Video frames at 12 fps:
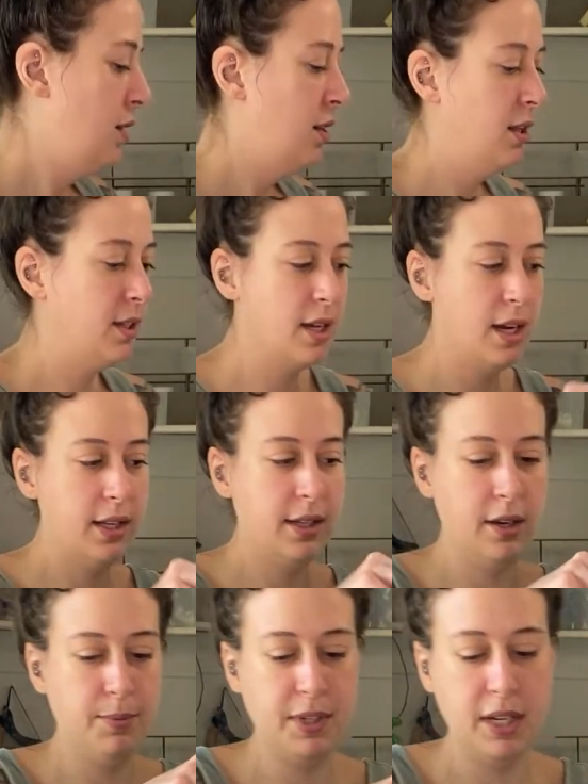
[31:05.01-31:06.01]
This guy's
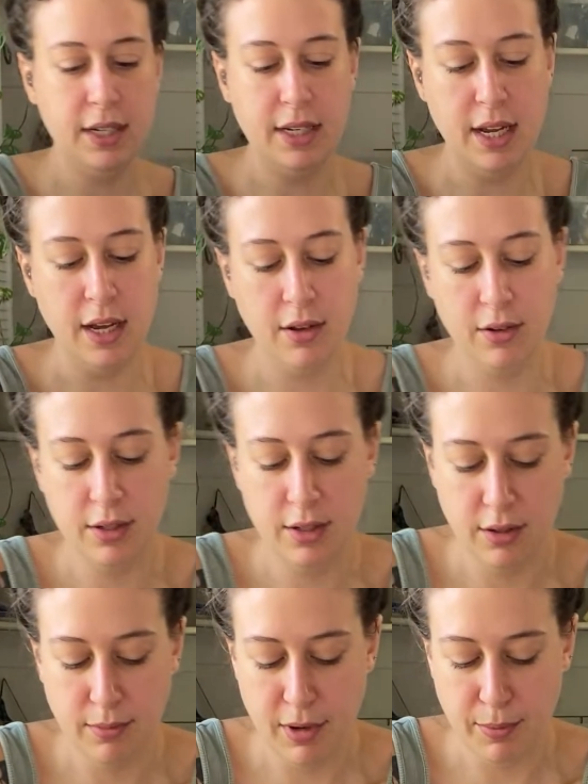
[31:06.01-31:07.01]
upside down, so
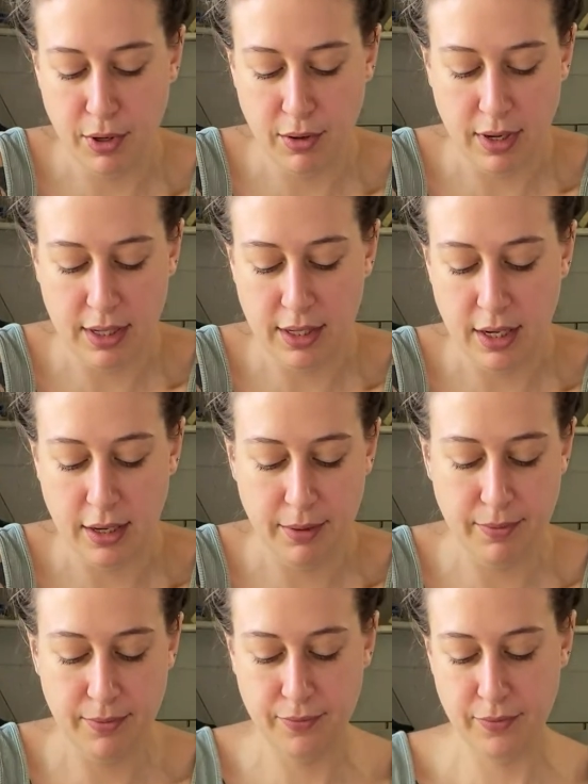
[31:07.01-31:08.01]
I'm gonna put it right side
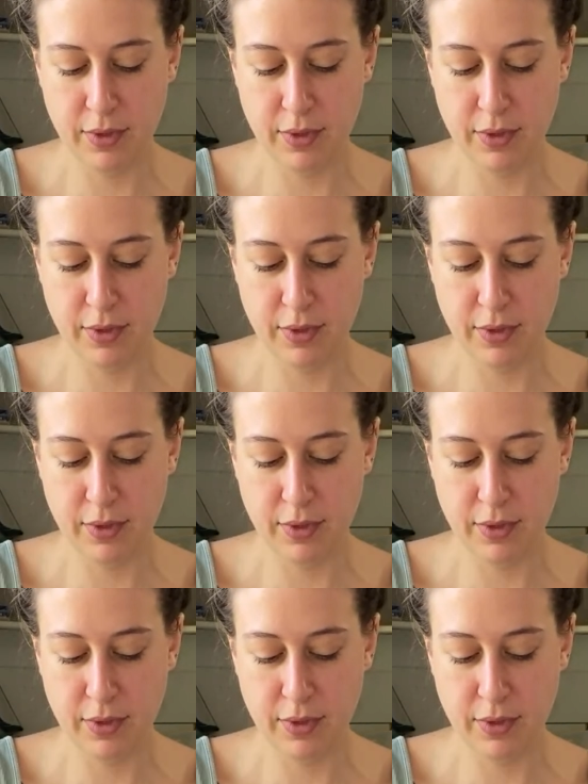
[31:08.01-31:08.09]
up.